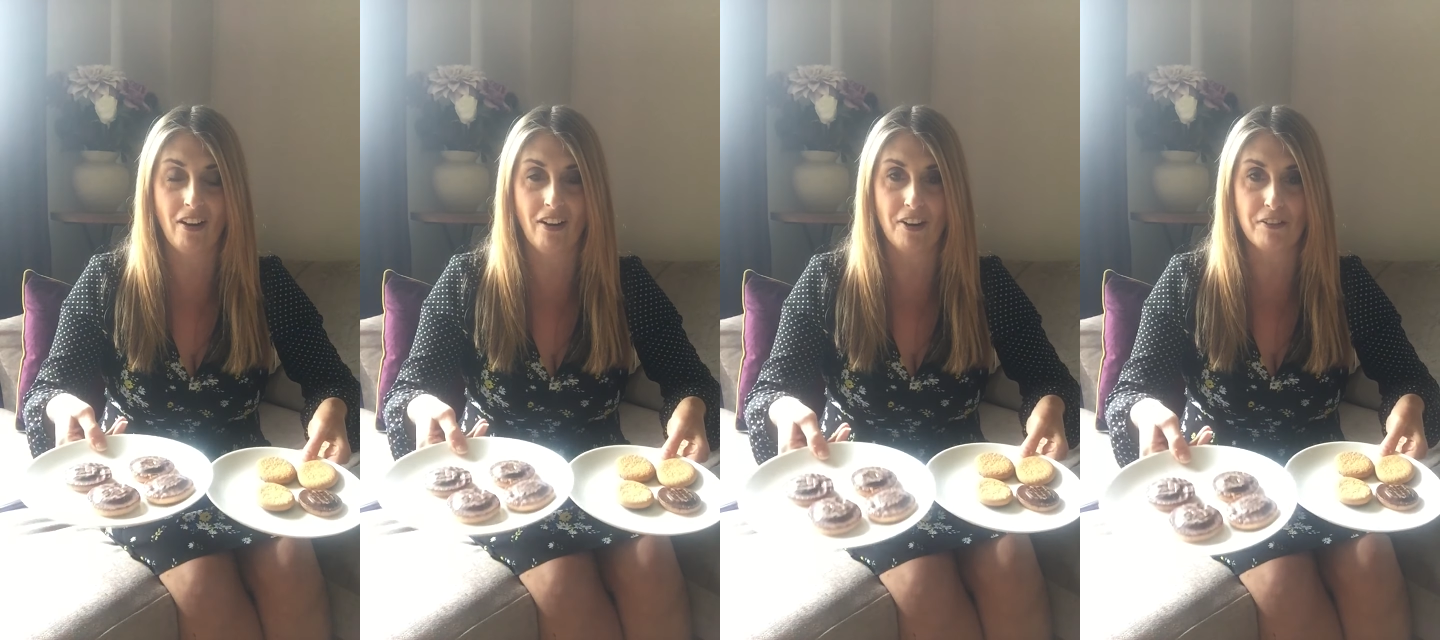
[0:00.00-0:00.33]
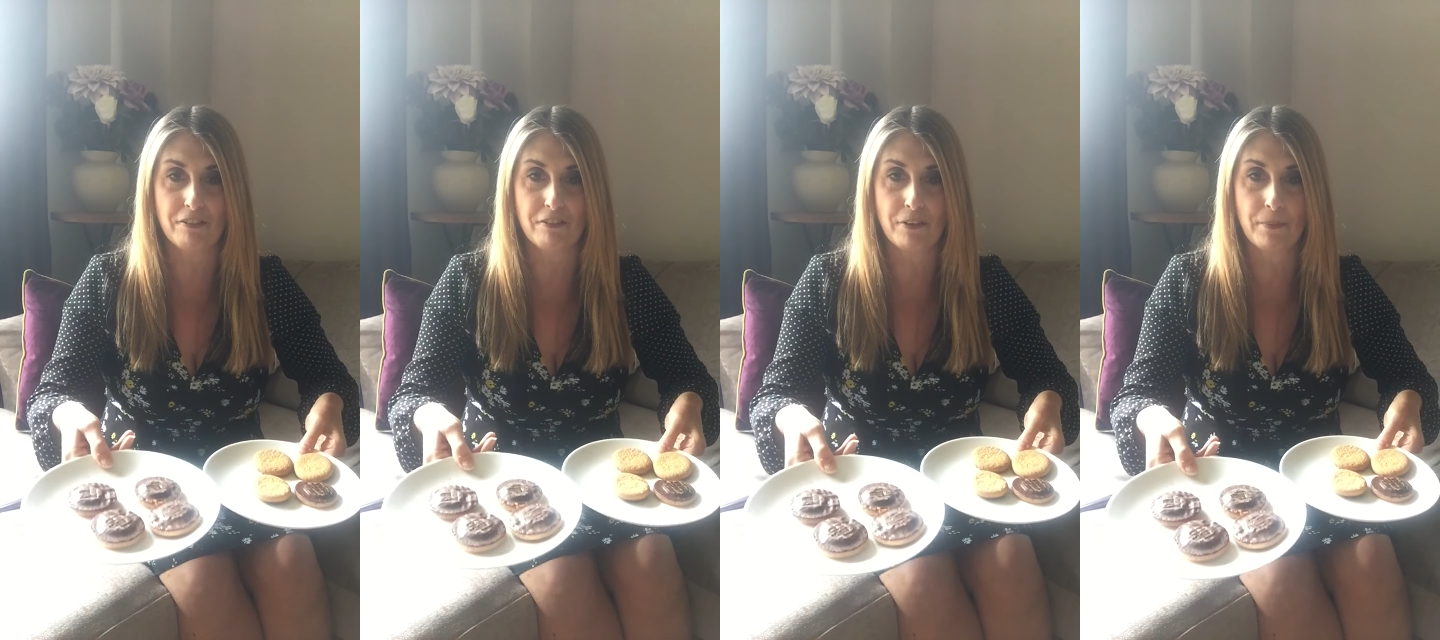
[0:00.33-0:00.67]

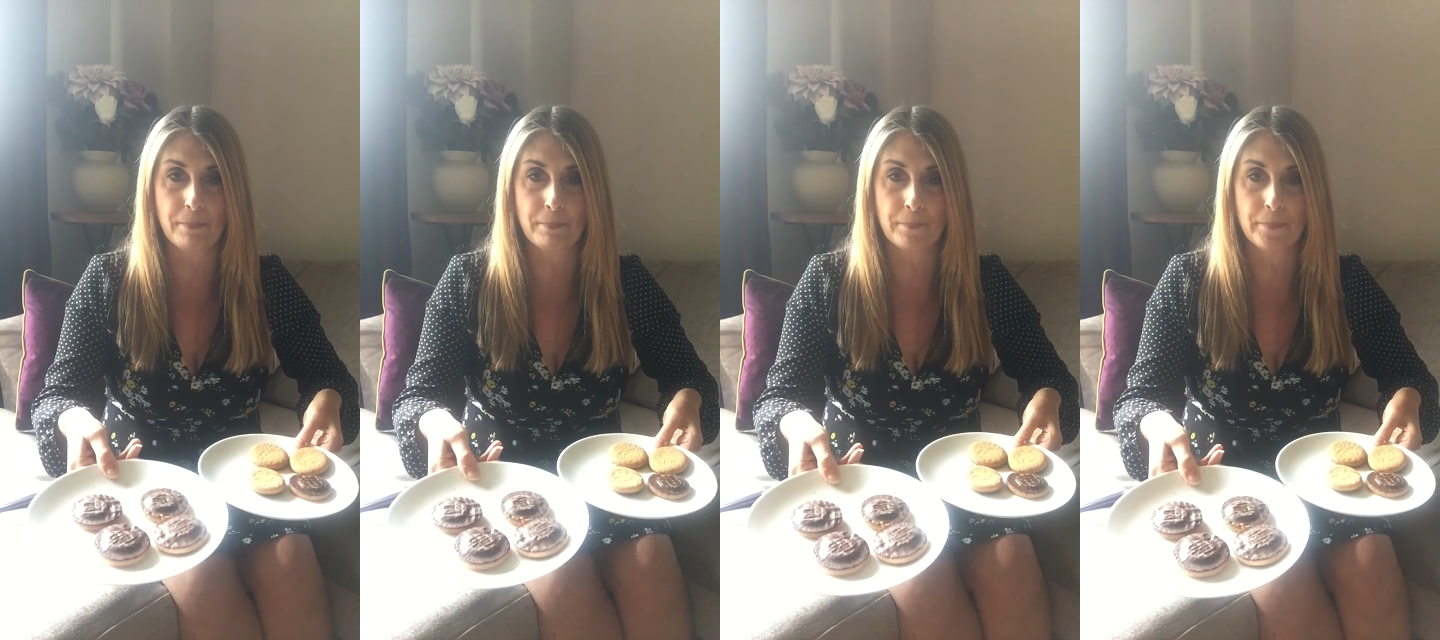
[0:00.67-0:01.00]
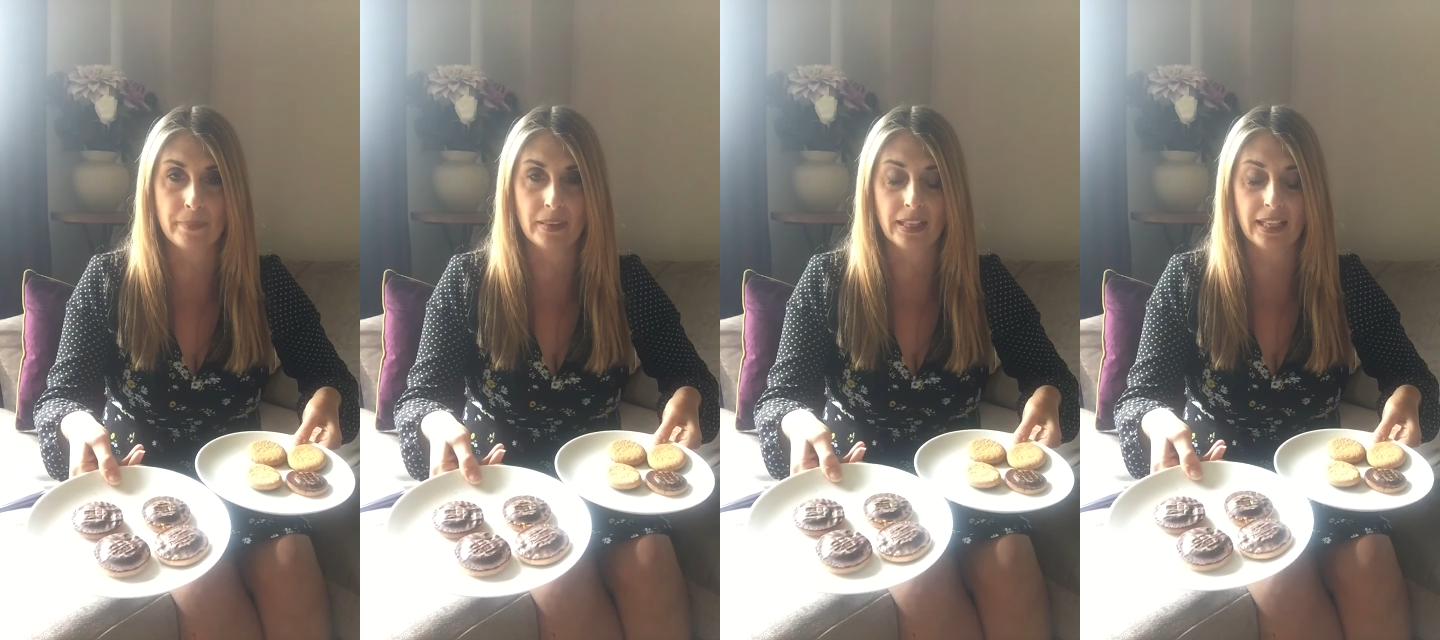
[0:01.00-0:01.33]
half?
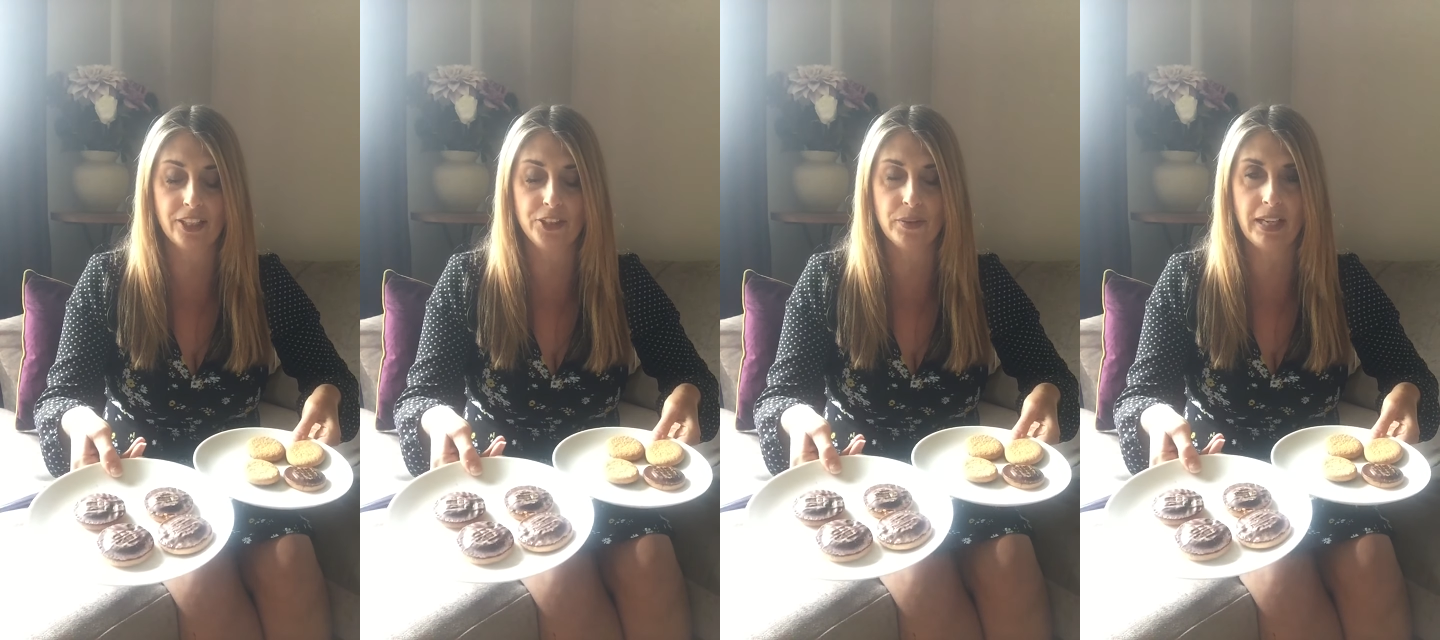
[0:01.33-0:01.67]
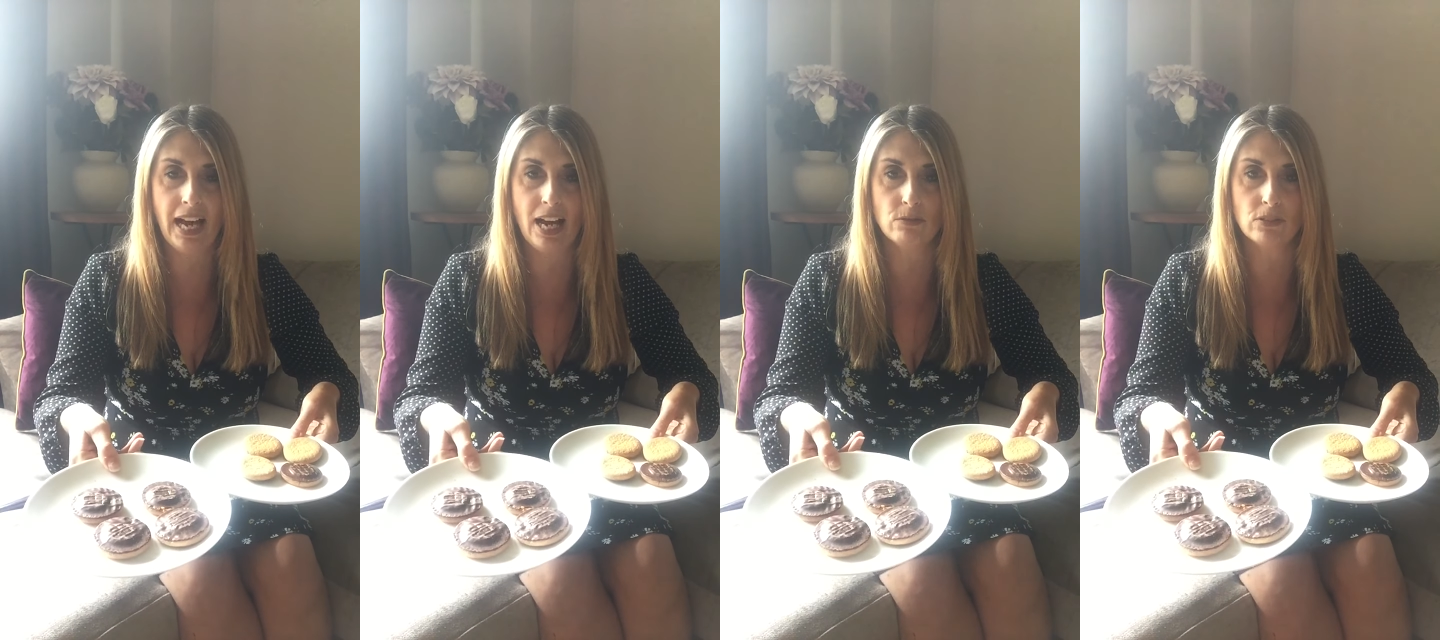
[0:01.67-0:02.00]
Can you
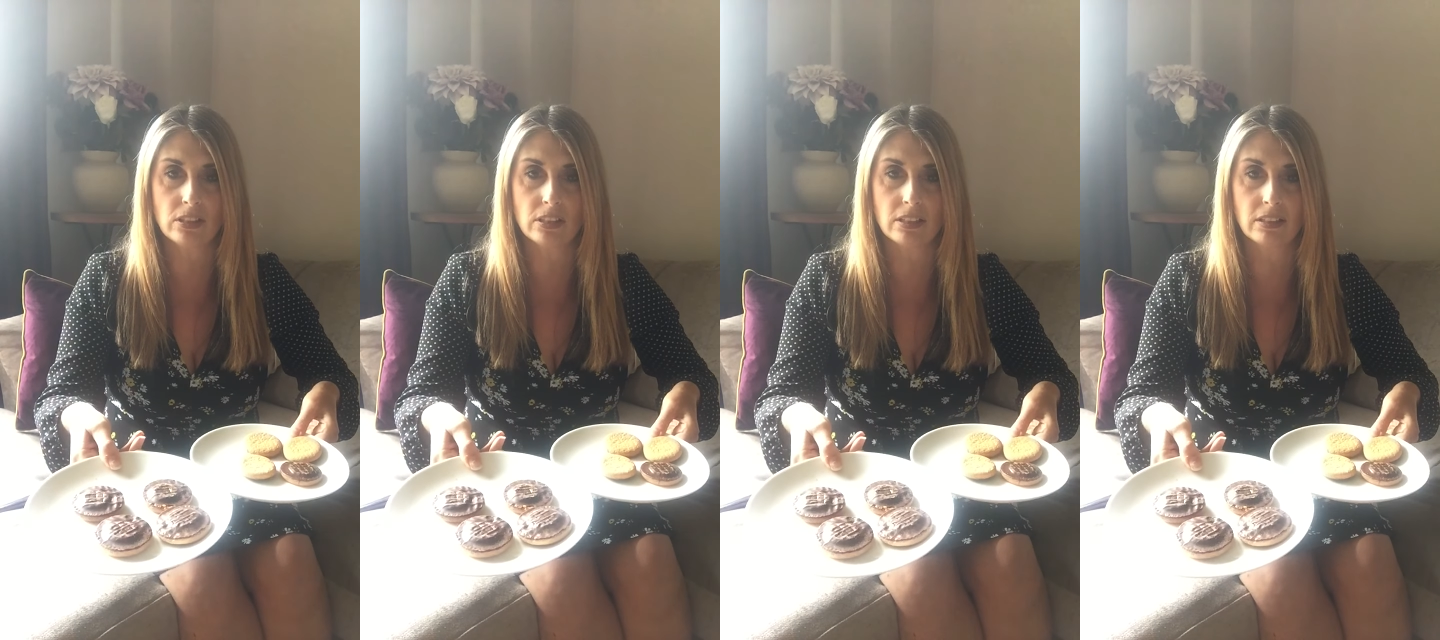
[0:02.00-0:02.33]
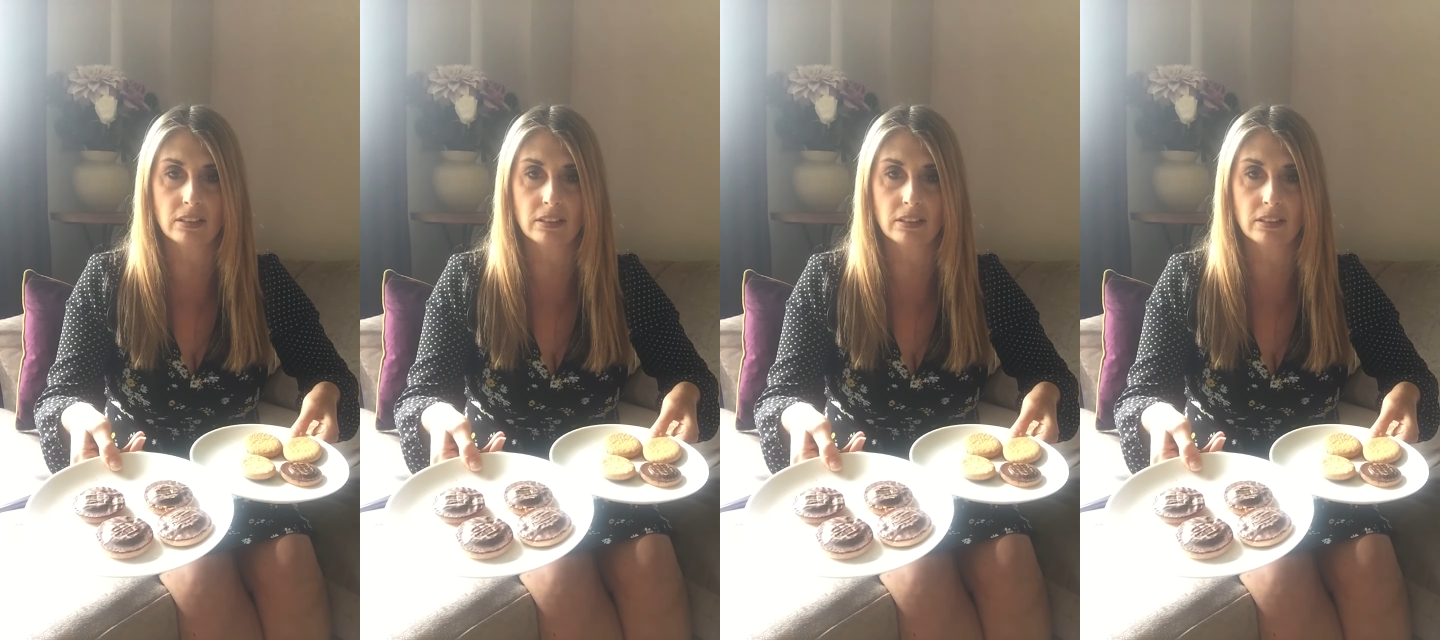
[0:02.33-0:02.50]
count?